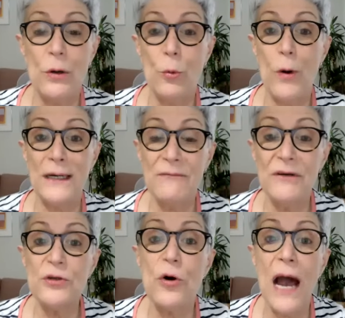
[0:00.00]

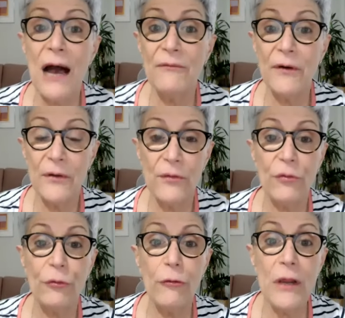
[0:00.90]
Whatever you have,
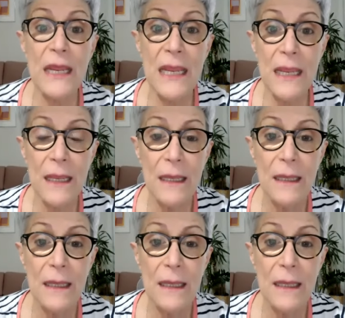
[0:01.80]
3